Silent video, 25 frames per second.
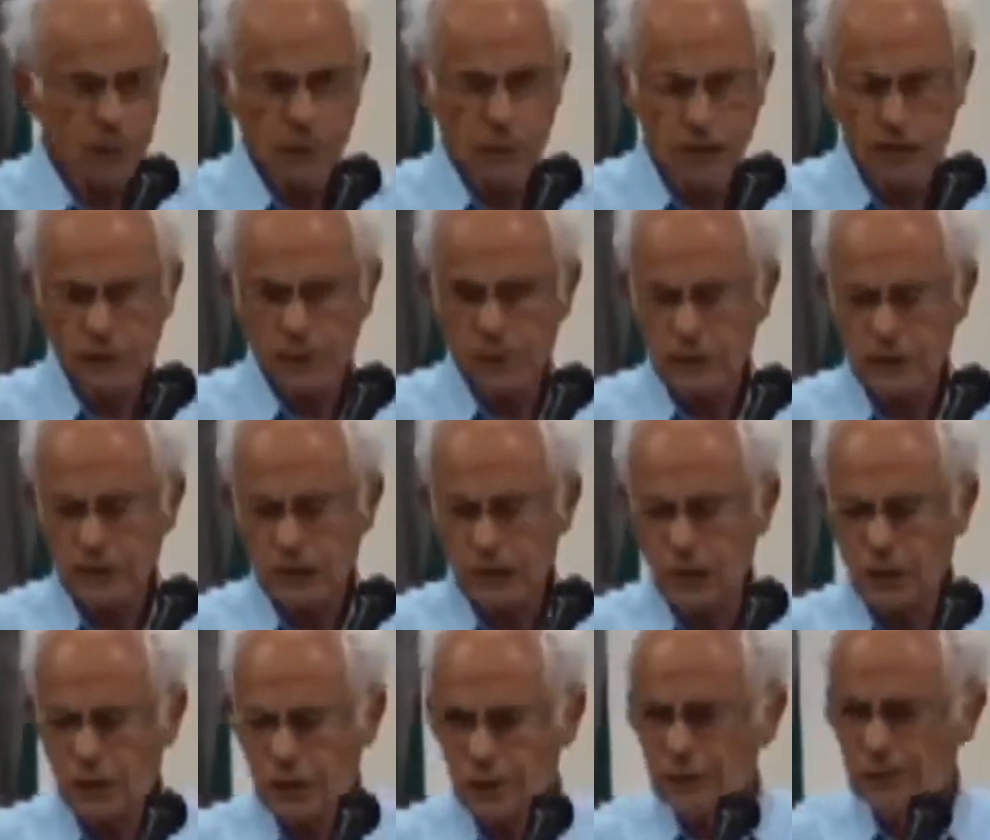So the
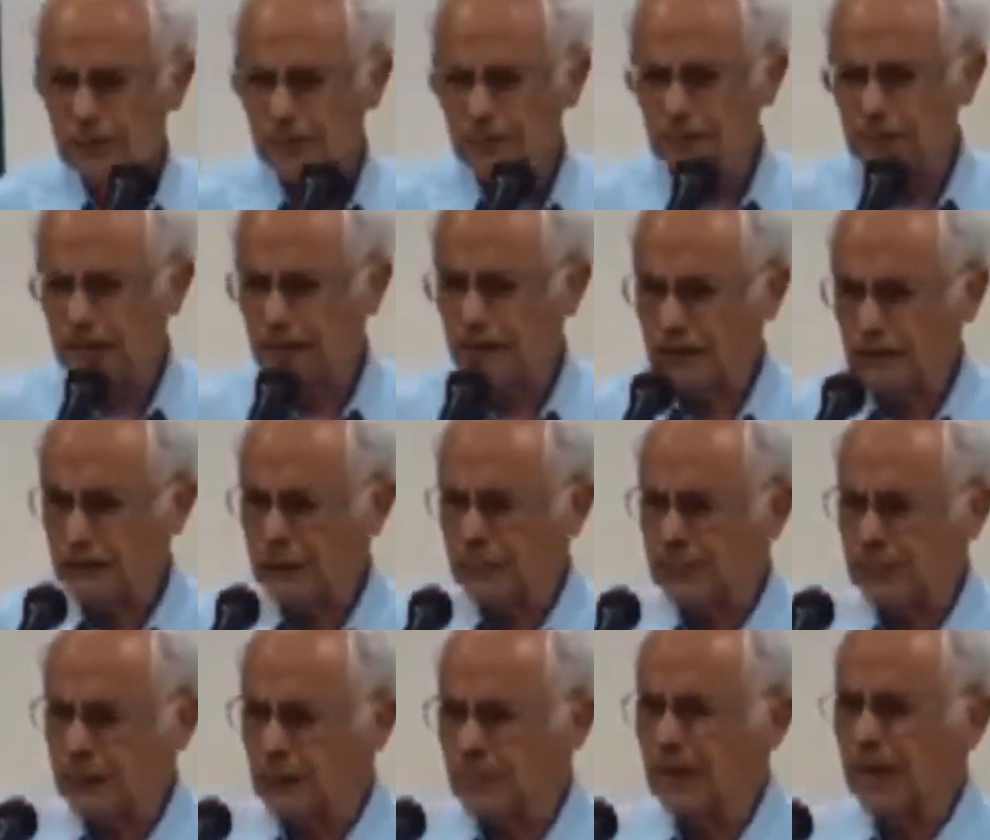stories are
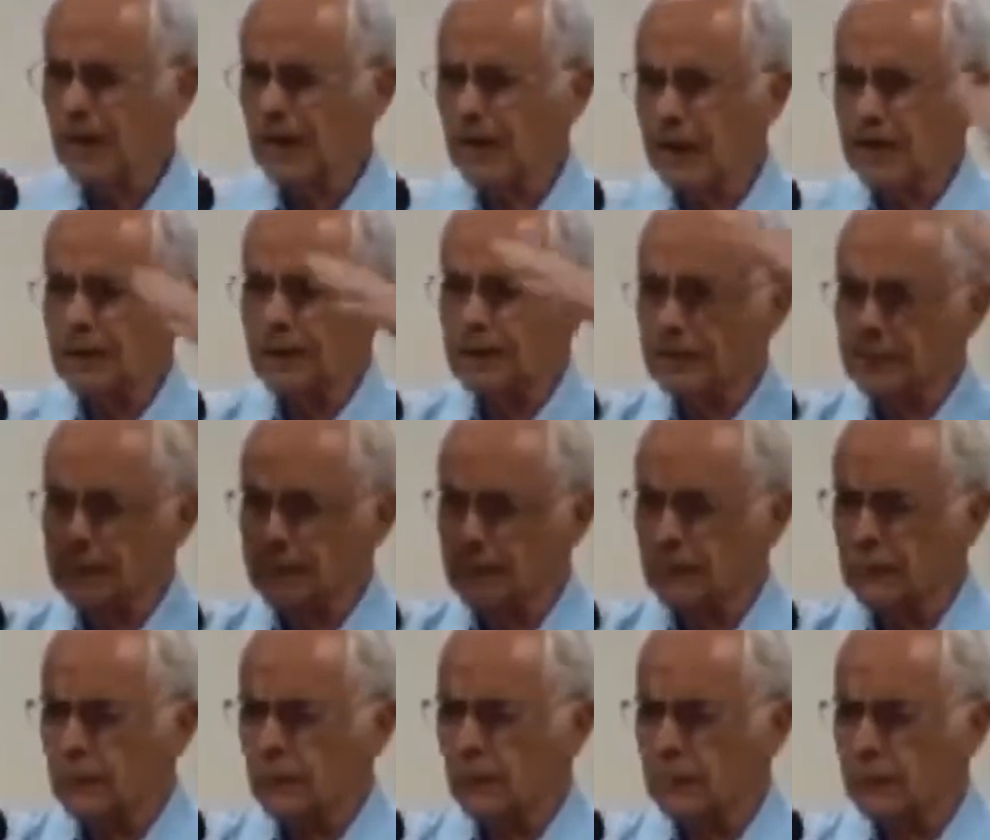very similar, and
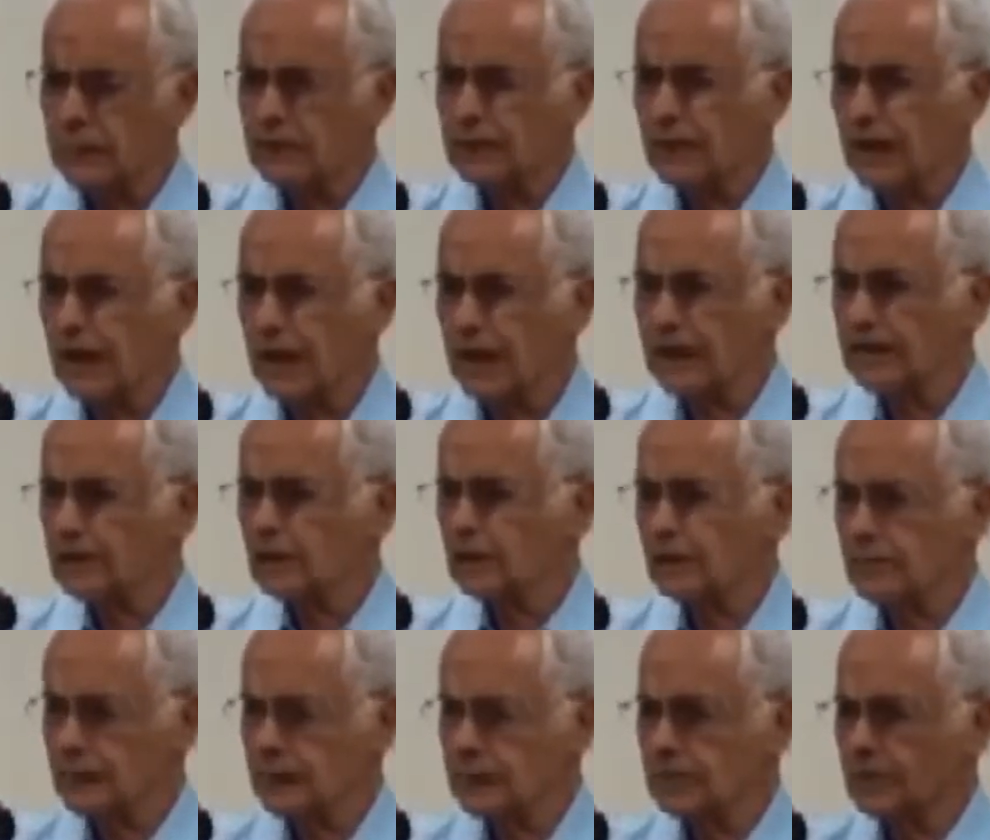the stories
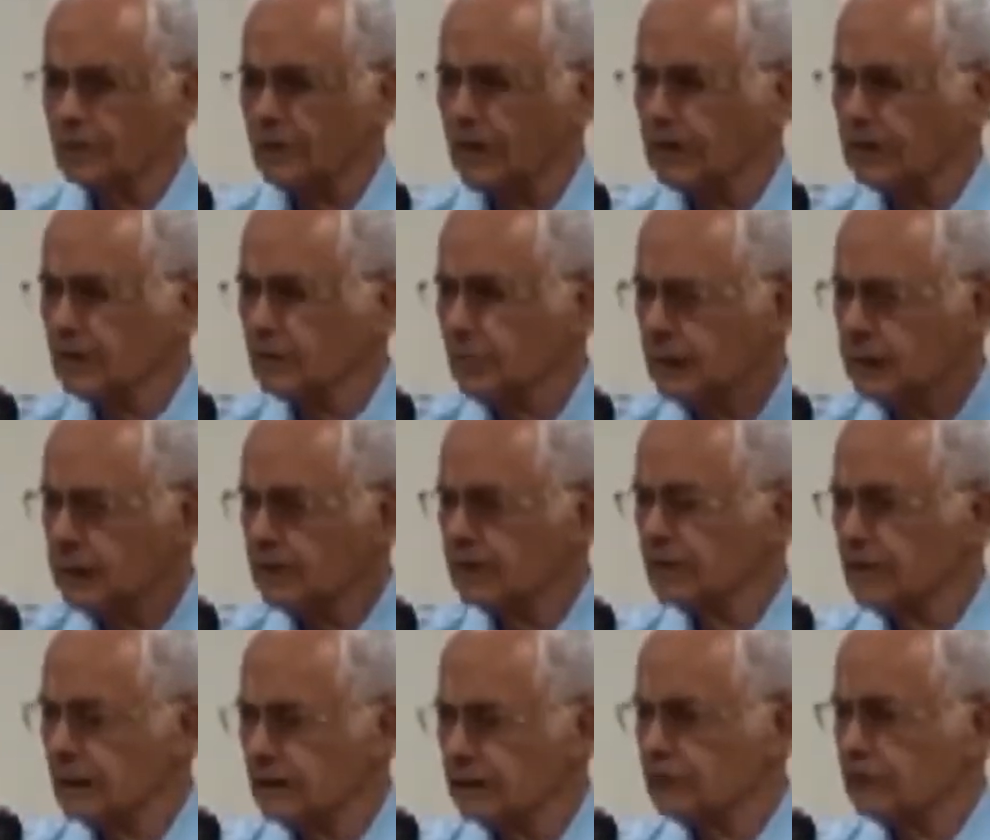end with a great
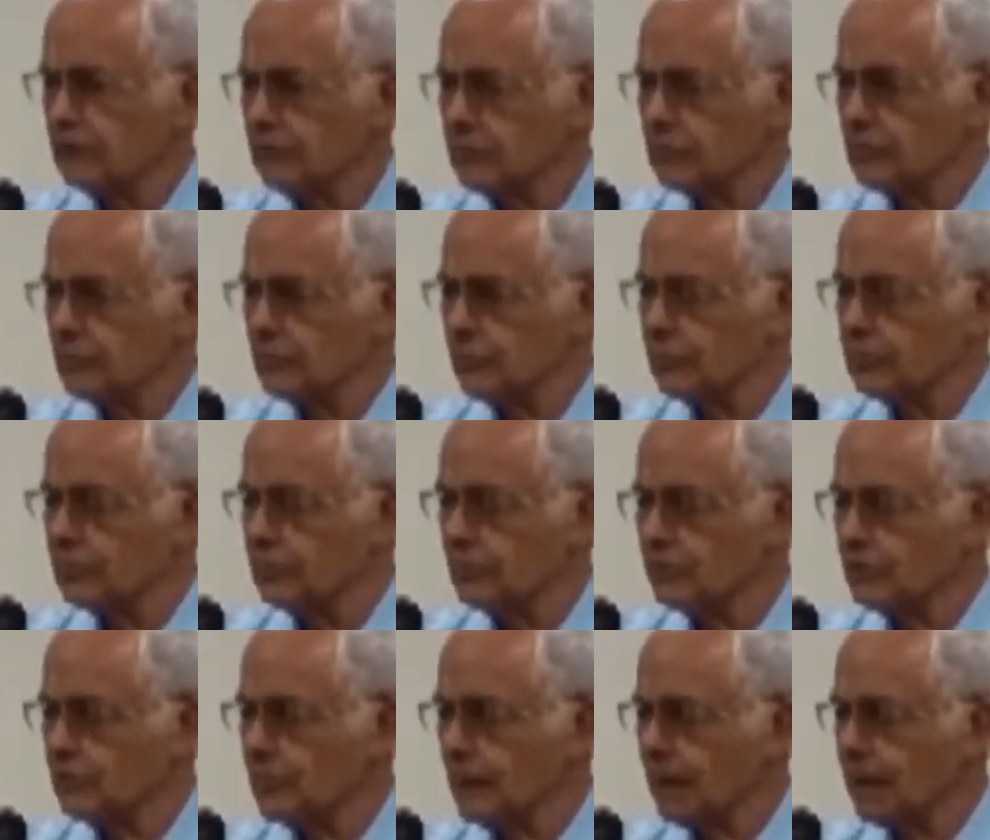benediction
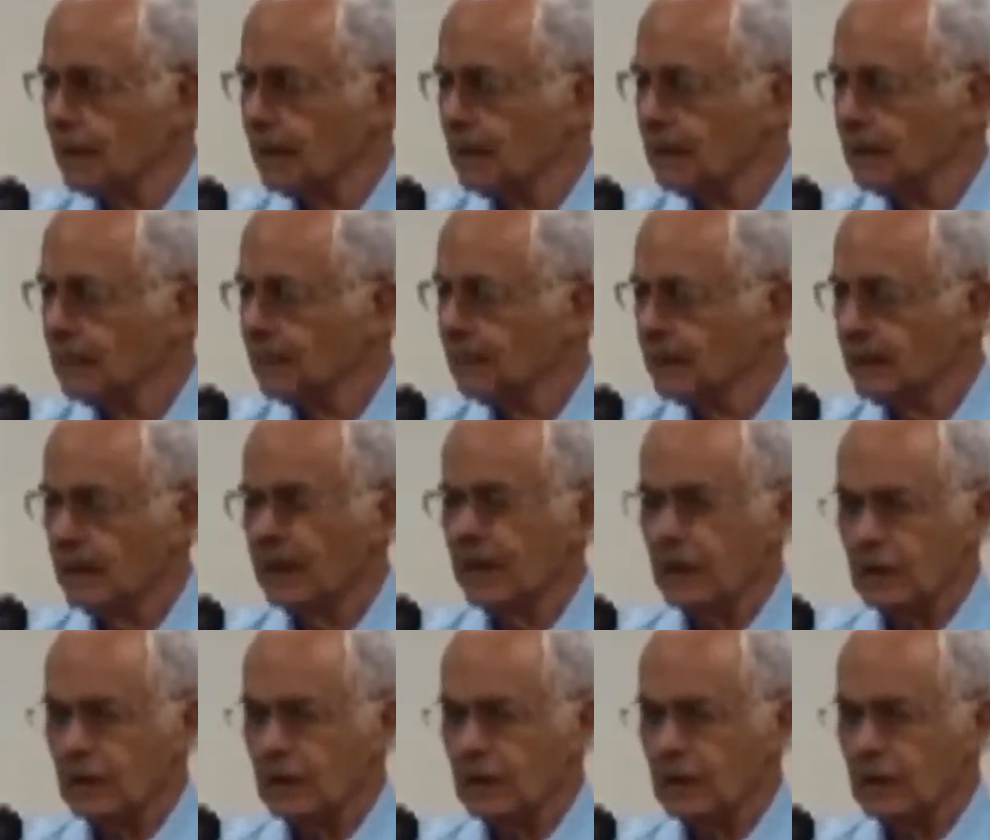to Ishmael.